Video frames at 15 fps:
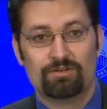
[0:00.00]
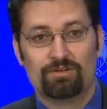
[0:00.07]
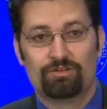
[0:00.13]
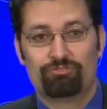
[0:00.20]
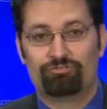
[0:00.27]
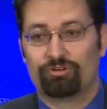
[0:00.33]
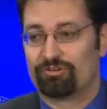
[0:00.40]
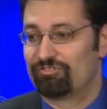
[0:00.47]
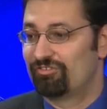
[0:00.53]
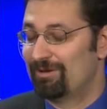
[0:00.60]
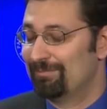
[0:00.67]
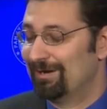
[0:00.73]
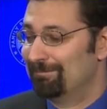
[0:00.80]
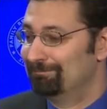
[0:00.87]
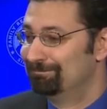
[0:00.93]
So to sum
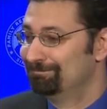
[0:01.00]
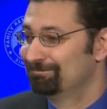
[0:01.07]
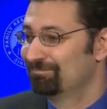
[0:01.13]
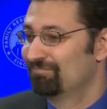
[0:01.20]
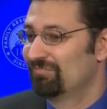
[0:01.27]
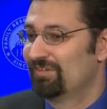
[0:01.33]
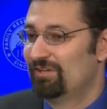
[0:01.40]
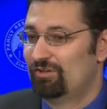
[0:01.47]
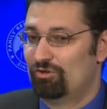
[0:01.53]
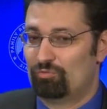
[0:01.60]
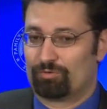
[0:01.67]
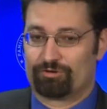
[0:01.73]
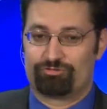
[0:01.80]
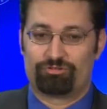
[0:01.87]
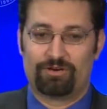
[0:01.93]
up,
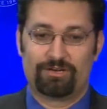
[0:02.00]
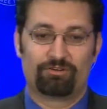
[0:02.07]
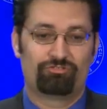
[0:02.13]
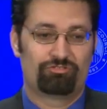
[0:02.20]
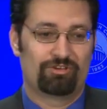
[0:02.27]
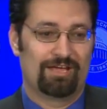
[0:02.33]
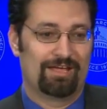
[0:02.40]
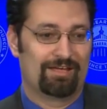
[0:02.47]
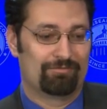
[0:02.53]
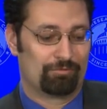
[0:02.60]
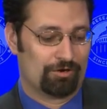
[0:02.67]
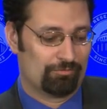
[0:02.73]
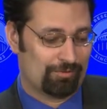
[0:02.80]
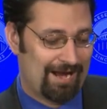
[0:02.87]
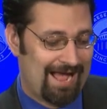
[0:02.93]
we're trying to
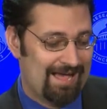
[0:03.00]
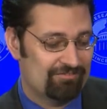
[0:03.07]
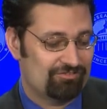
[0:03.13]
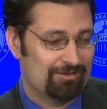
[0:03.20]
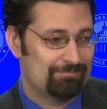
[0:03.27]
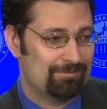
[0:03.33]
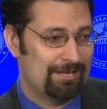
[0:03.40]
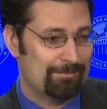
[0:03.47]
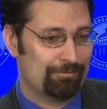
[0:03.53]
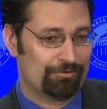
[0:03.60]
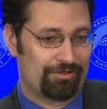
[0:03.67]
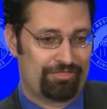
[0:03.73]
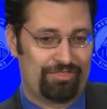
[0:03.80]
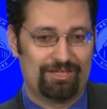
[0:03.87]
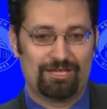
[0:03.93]
we're asking people to
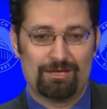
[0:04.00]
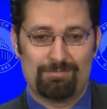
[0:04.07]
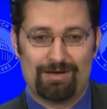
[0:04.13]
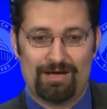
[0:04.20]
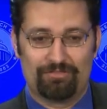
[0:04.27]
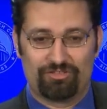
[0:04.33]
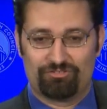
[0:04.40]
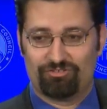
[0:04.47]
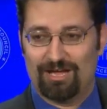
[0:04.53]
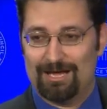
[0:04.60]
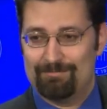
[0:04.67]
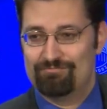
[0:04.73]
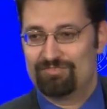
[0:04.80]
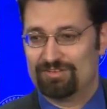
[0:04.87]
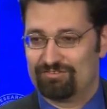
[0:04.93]
think about this
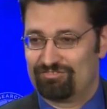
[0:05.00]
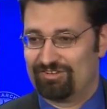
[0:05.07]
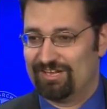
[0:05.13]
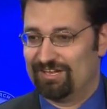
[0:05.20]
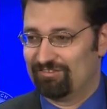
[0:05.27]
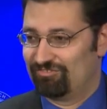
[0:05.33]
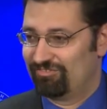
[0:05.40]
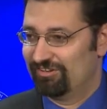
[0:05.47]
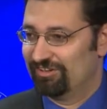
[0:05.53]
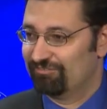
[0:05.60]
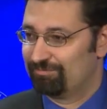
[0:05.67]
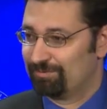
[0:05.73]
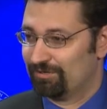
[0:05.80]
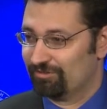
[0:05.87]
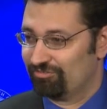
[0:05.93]
obvious case of
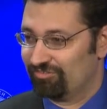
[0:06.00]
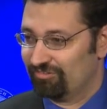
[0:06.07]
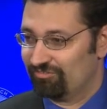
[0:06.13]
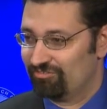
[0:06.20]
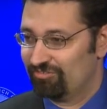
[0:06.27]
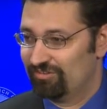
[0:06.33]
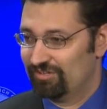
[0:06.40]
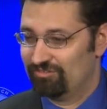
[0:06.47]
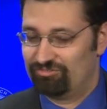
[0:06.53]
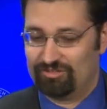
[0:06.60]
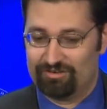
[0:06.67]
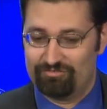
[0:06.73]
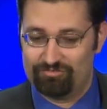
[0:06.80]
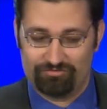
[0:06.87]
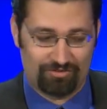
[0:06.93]
persons. Instead
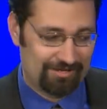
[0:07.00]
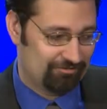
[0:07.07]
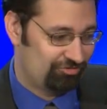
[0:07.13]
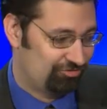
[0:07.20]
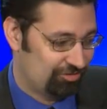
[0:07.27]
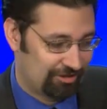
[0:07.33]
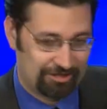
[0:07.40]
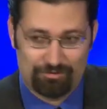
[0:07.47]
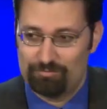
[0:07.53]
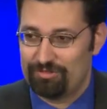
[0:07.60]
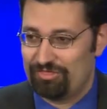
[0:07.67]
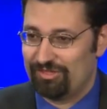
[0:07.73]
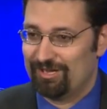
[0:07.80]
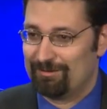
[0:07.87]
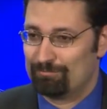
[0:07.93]
of like starting with
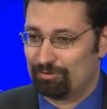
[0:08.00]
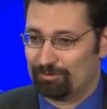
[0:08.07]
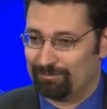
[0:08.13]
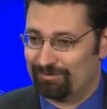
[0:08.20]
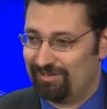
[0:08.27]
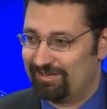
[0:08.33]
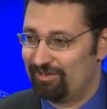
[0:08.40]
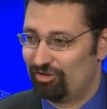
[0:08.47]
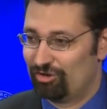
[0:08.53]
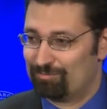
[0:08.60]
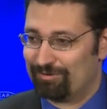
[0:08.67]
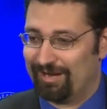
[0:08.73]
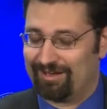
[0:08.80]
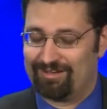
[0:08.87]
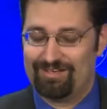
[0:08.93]
the unborn, we're taking a little
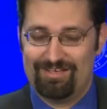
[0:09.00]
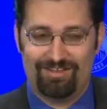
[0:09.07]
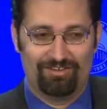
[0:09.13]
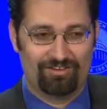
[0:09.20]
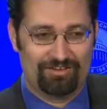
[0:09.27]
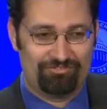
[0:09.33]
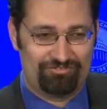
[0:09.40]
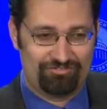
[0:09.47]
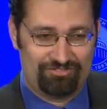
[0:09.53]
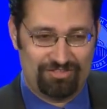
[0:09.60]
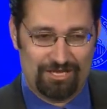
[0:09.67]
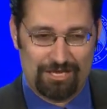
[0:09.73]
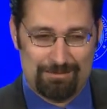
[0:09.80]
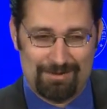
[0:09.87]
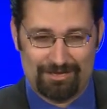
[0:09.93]
break. Let's
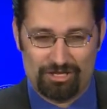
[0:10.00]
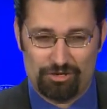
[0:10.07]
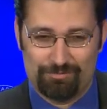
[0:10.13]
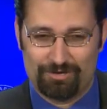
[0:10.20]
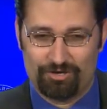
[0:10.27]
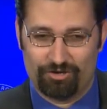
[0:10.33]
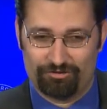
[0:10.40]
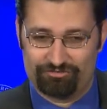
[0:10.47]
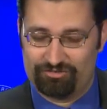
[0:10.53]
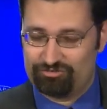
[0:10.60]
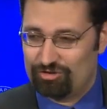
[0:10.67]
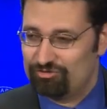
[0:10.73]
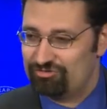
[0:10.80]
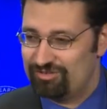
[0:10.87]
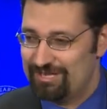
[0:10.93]
think about human adults. Let's go
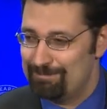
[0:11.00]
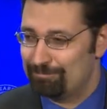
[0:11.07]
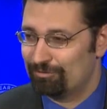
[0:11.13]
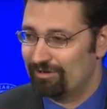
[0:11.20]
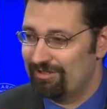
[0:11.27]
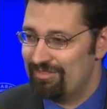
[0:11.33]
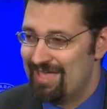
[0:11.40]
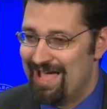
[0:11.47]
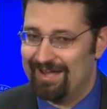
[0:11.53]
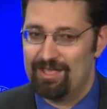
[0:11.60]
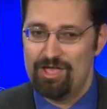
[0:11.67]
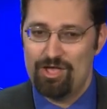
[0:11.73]
deeper on that.